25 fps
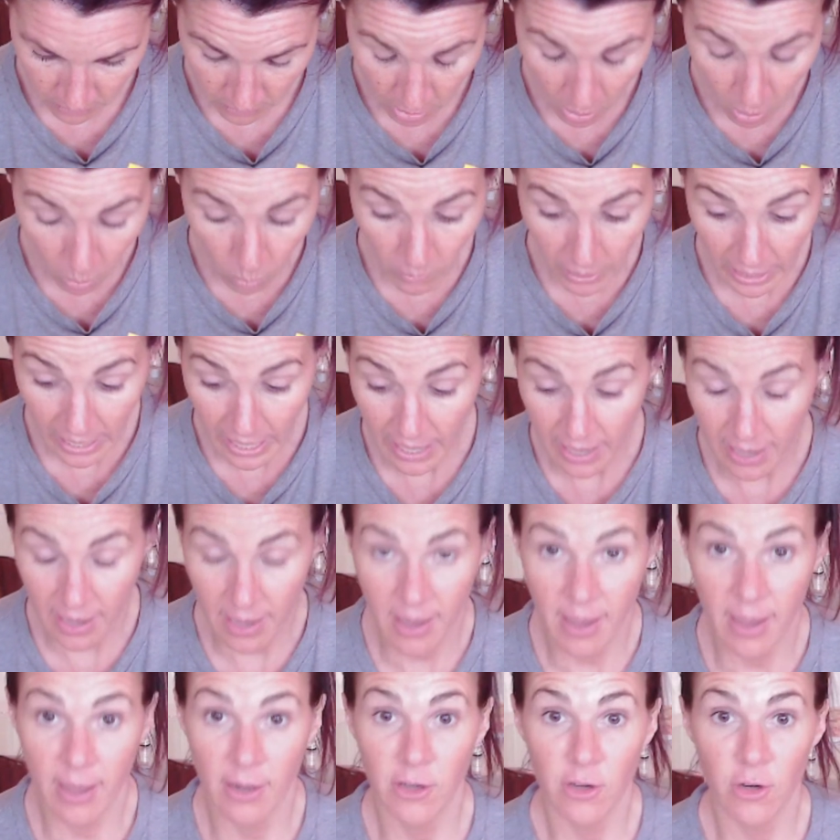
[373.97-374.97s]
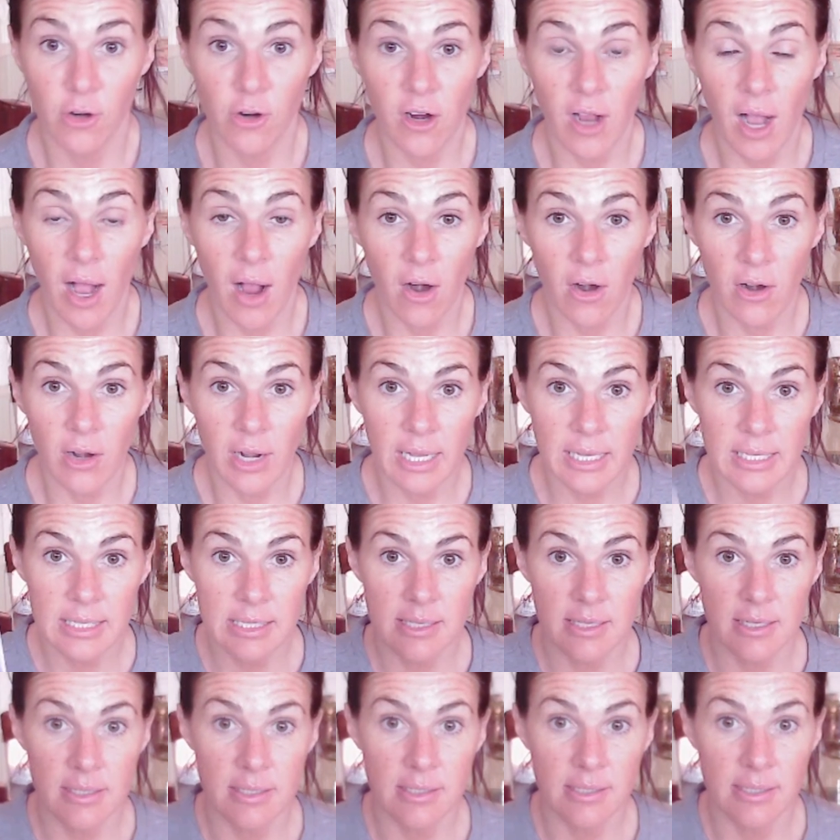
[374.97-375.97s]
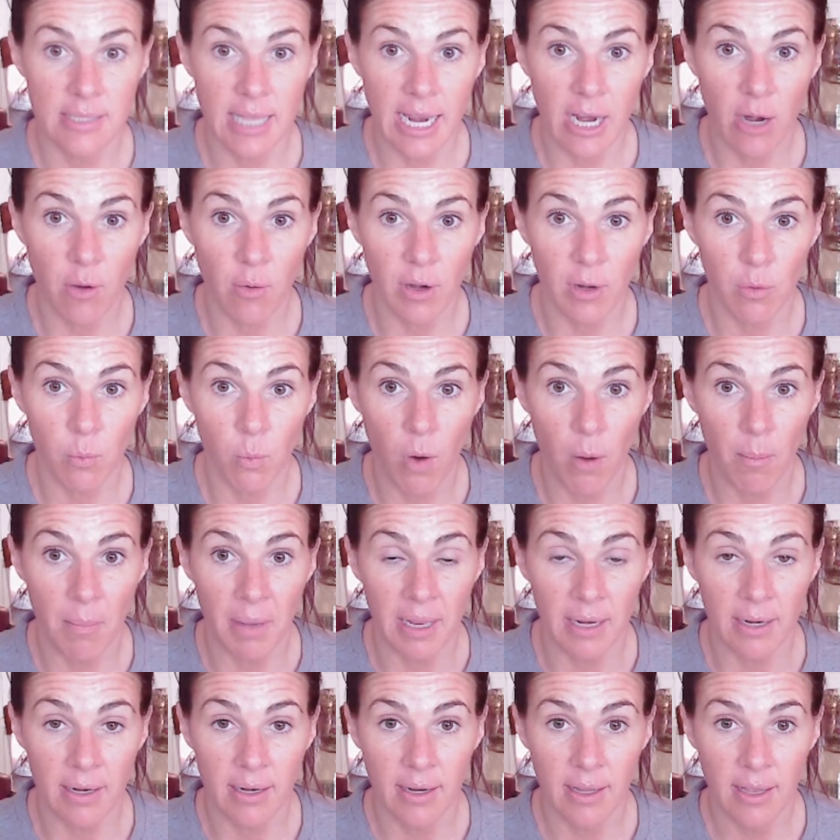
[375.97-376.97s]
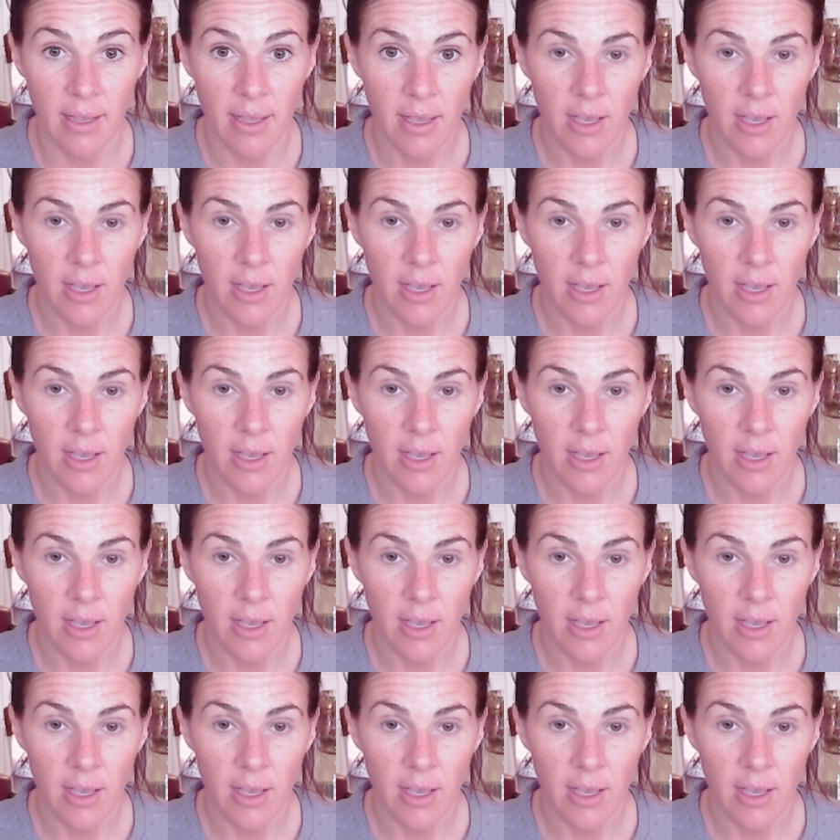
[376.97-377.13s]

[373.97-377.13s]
Okay, and your card is the Sacred Woman.